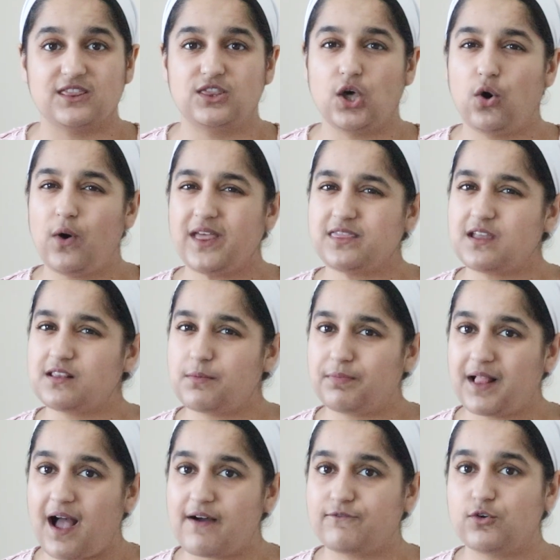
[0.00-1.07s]
Though I think the
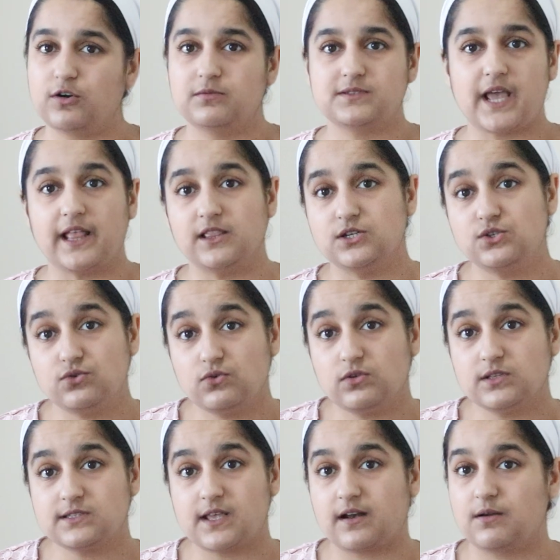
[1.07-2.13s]
platforms and the
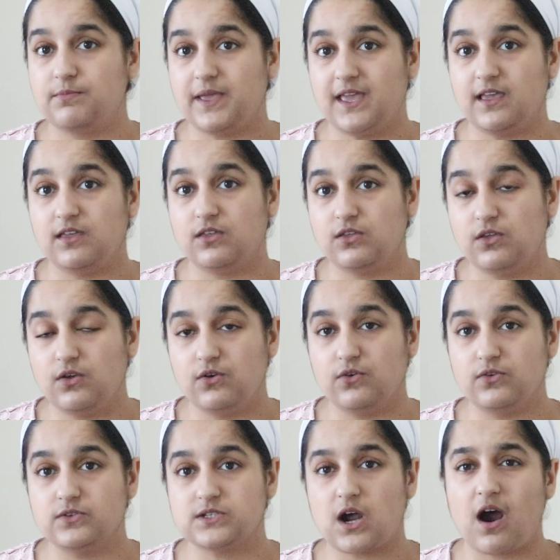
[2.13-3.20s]
tools that are being
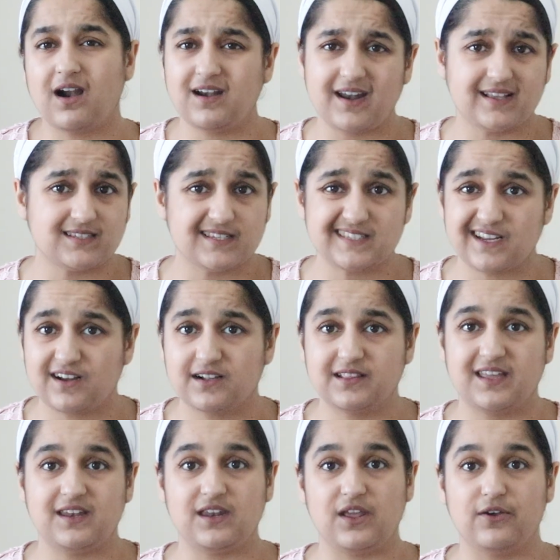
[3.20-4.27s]
used aren't
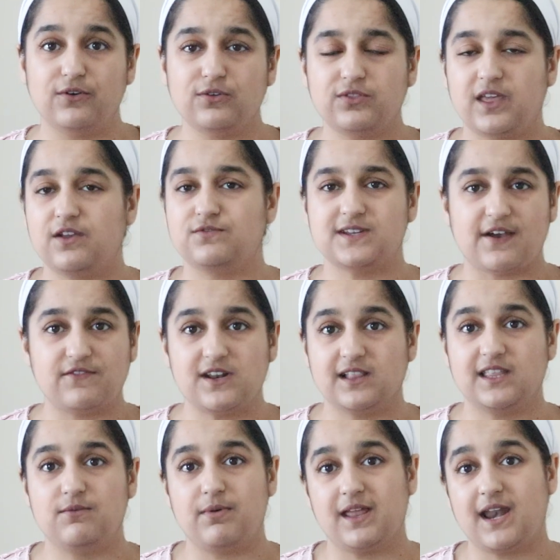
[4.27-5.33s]
necessarily new, they've
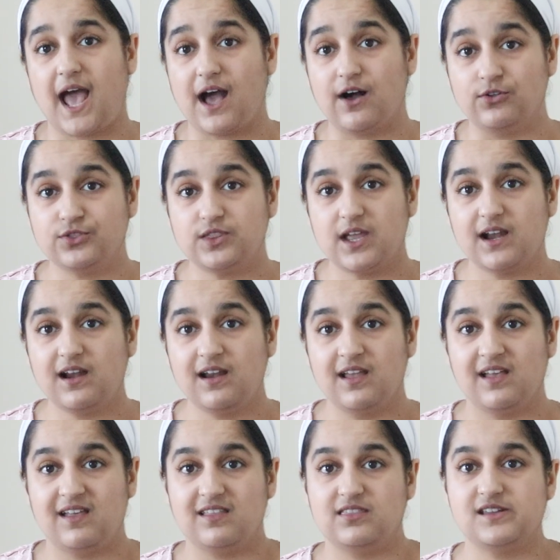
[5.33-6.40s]
definitely been out there,
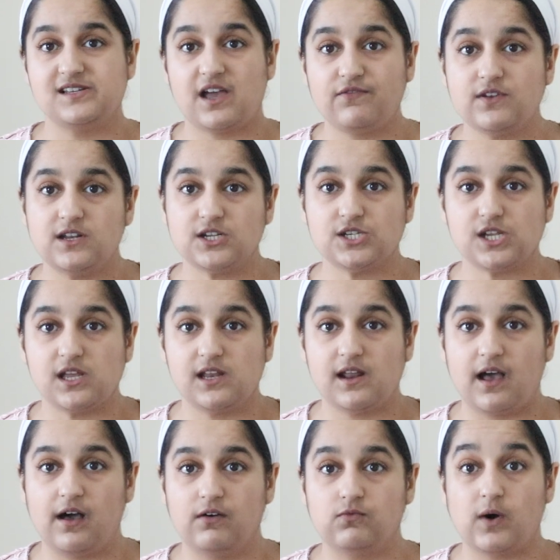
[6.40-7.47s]
the definition
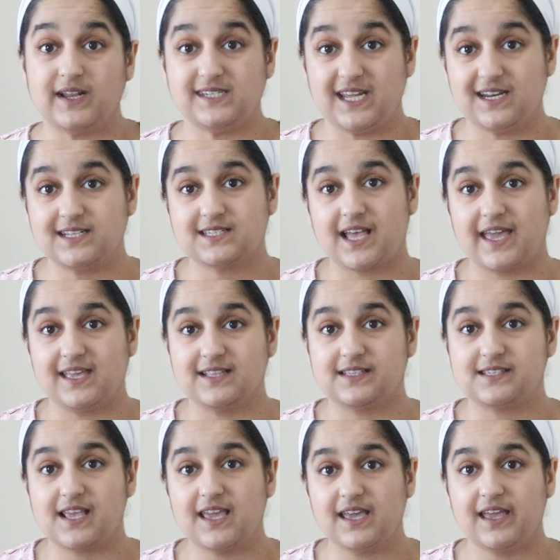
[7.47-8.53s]
of what data
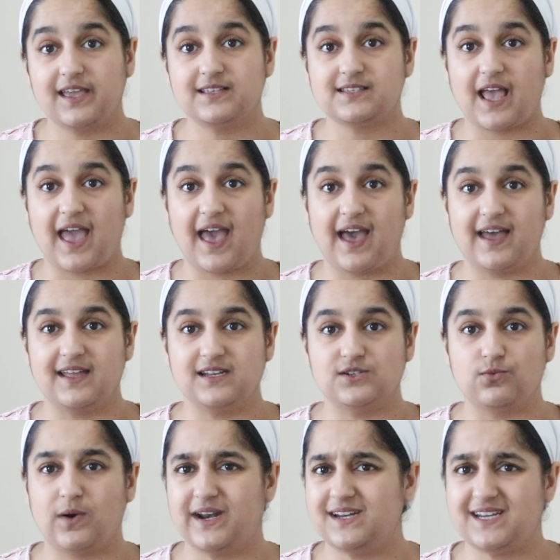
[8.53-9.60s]
science is and
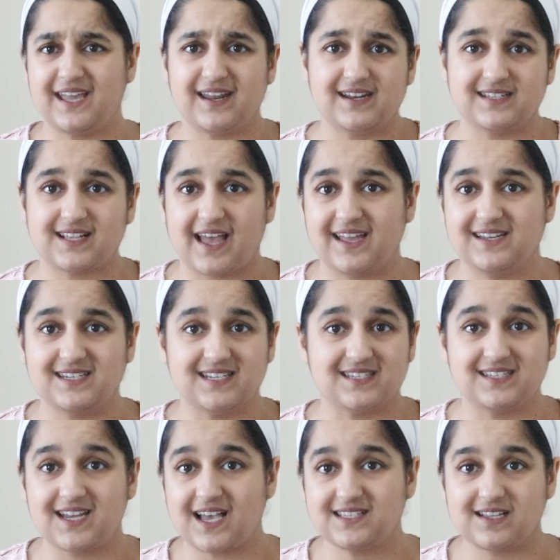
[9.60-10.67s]
what a data
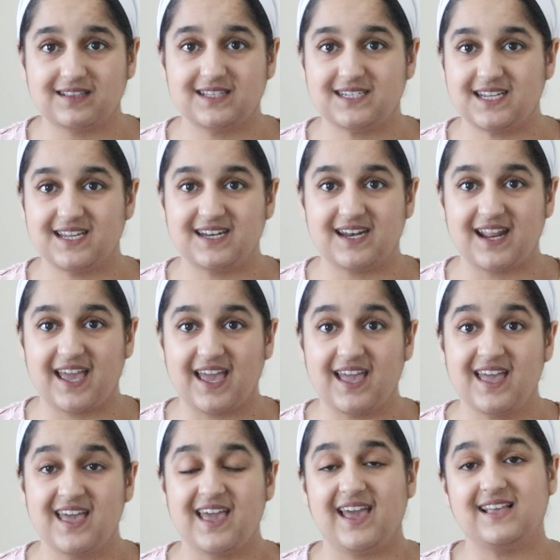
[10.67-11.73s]
scientist does on the day-to-day
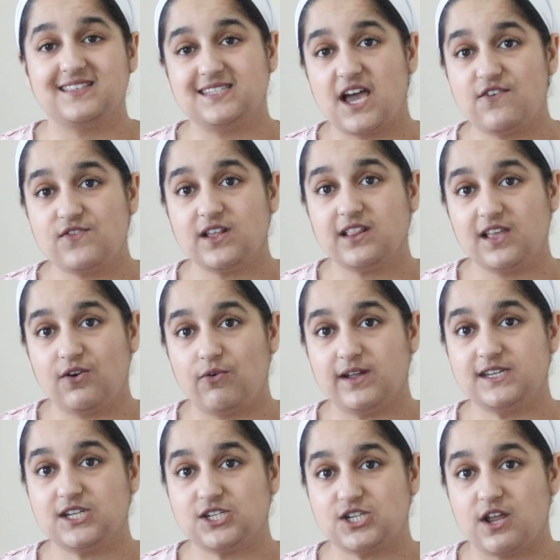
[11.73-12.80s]
is definitely
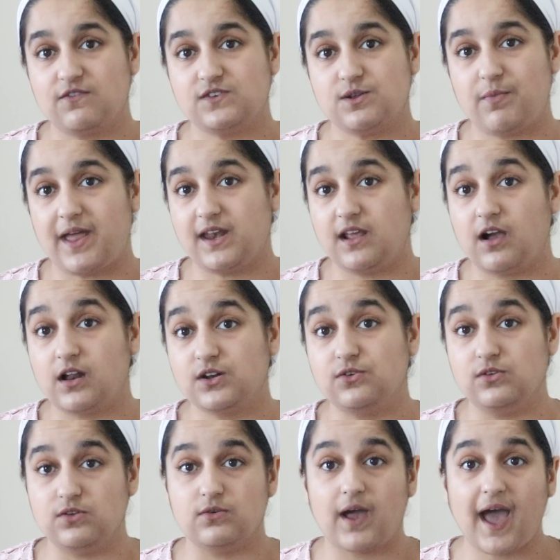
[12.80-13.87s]
going to shift depending on who
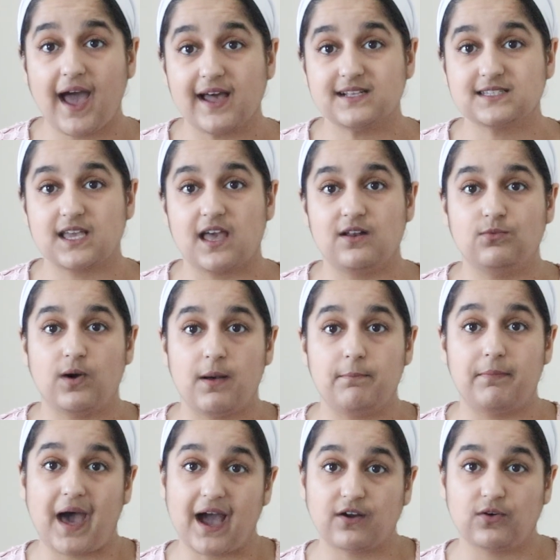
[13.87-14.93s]
you ask and what
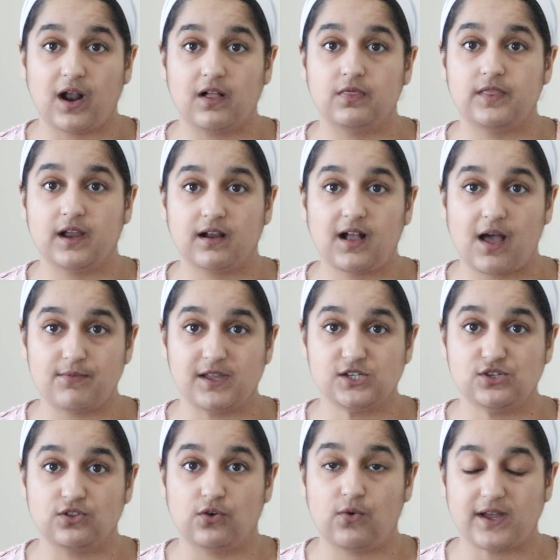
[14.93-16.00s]
background they're coming
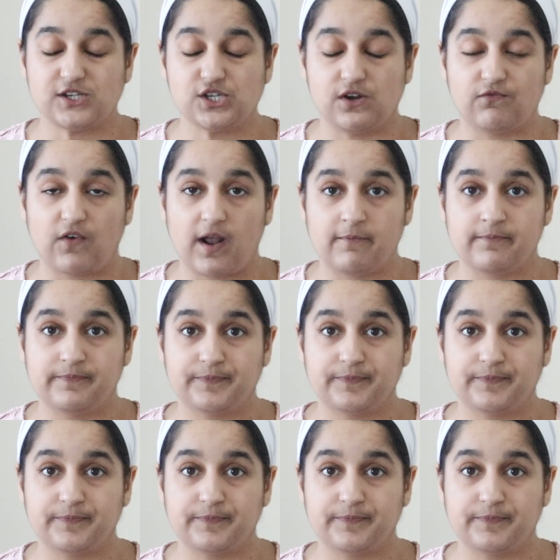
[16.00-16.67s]
to the question from.